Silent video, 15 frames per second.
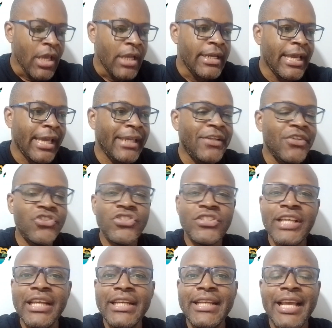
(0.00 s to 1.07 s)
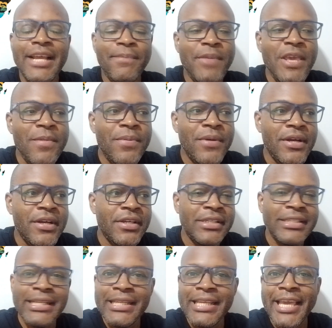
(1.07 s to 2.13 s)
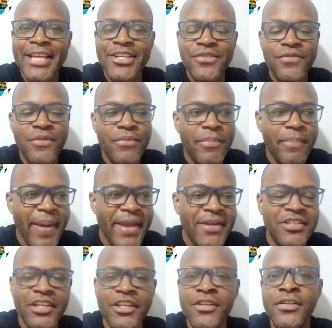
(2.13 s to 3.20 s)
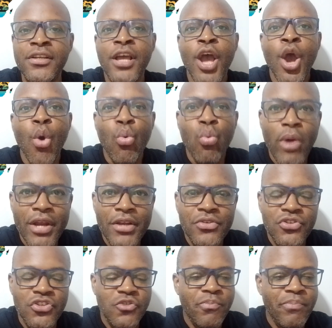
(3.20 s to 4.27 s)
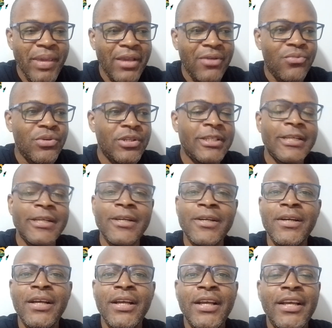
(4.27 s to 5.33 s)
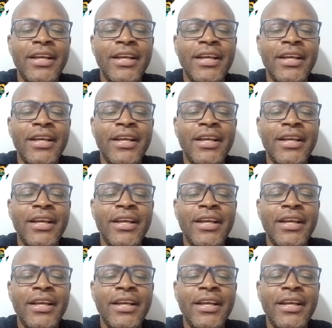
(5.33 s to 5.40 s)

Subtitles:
Now, it is said that people, a delegation from the Pentagon, went to speak with the